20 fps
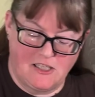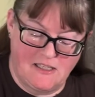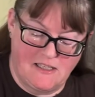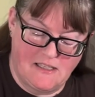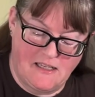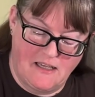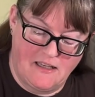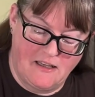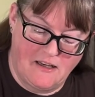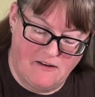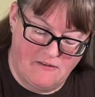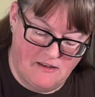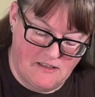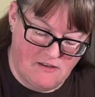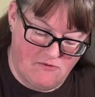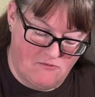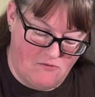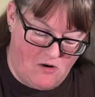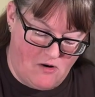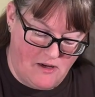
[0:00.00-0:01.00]
see there is a
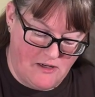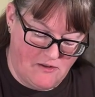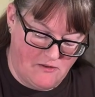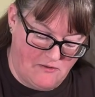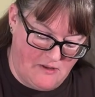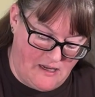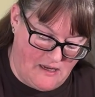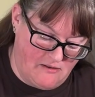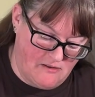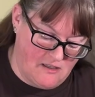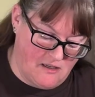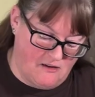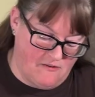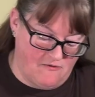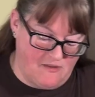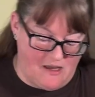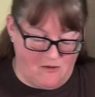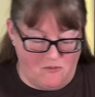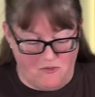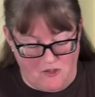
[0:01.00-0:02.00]
rind on the outside of
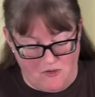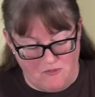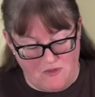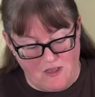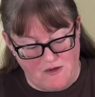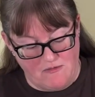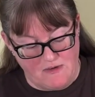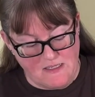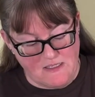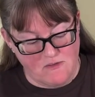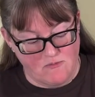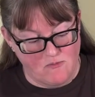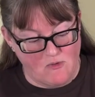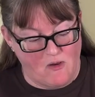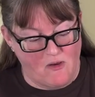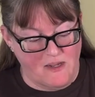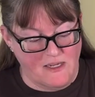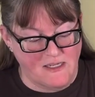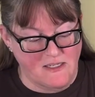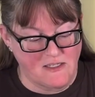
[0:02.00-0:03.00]
that. Although there is a
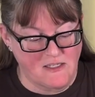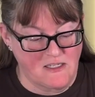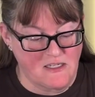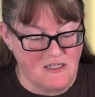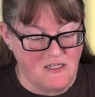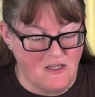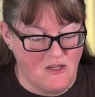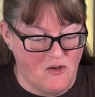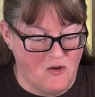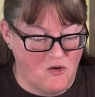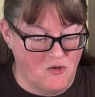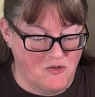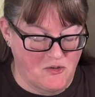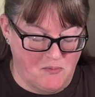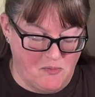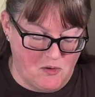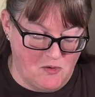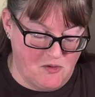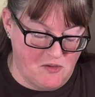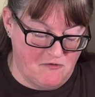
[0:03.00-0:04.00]
rind on the
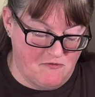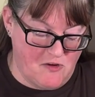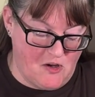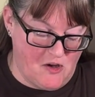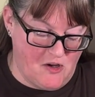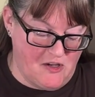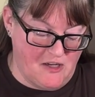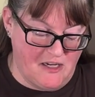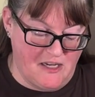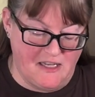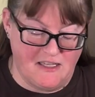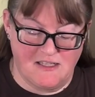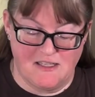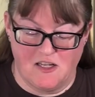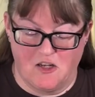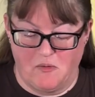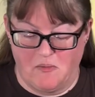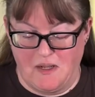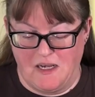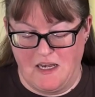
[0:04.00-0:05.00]
Bleu d'Auvergne, it's
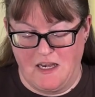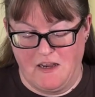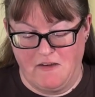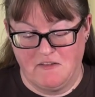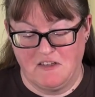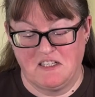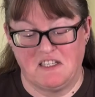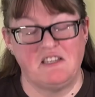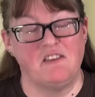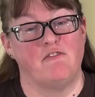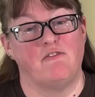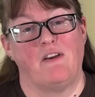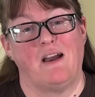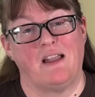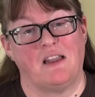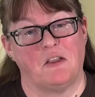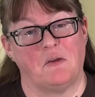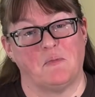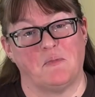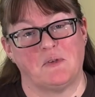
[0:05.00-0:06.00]
nowhere near as
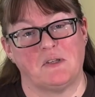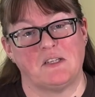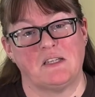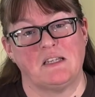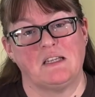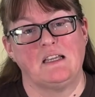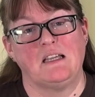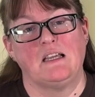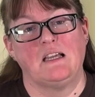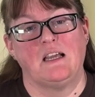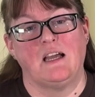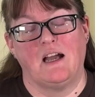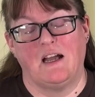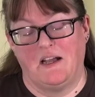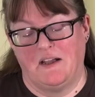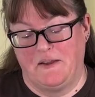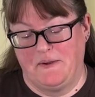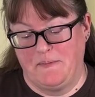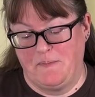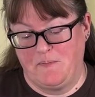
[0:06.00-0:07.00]
developed
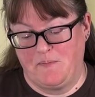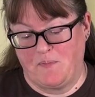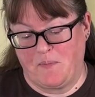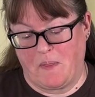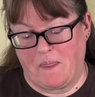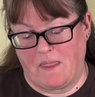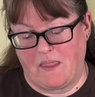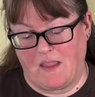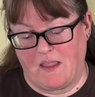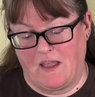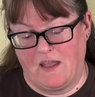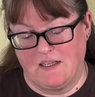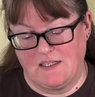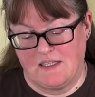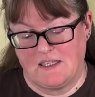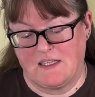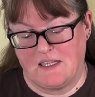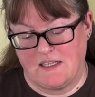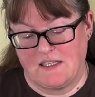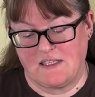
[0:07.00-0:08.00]
as
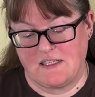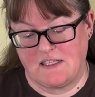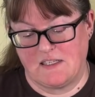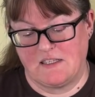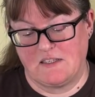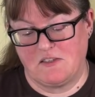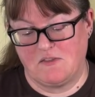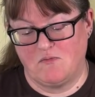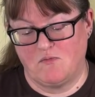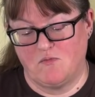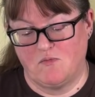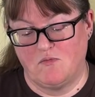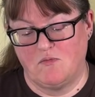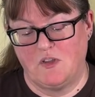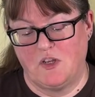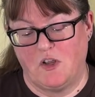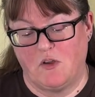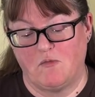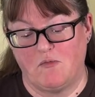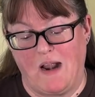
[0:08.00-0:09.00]
this,
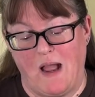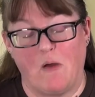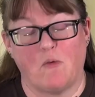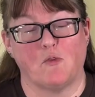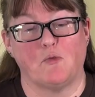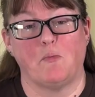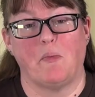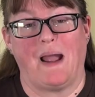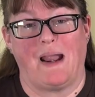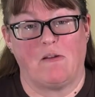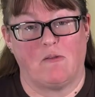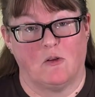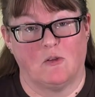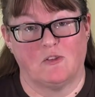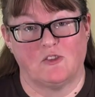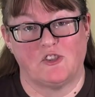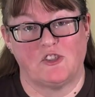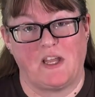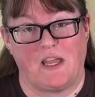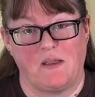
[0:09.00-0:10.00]
round barrel
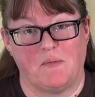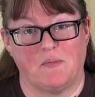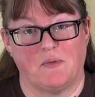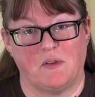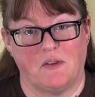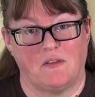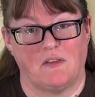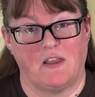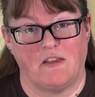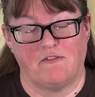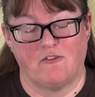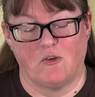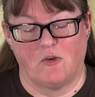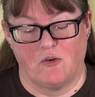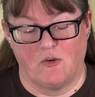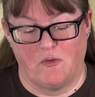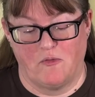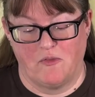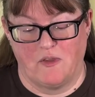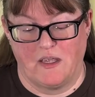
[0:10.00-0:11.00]
shape that they've got
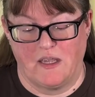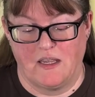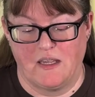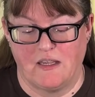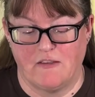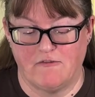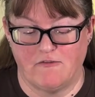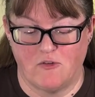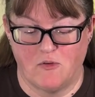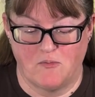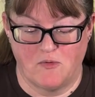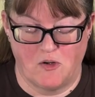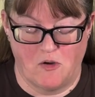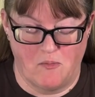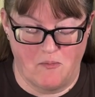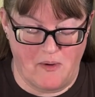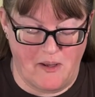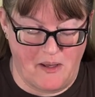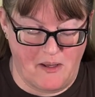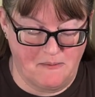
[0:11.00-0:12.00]
on the Forme
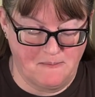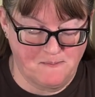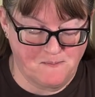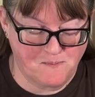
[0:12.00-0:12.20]
d'Ambert.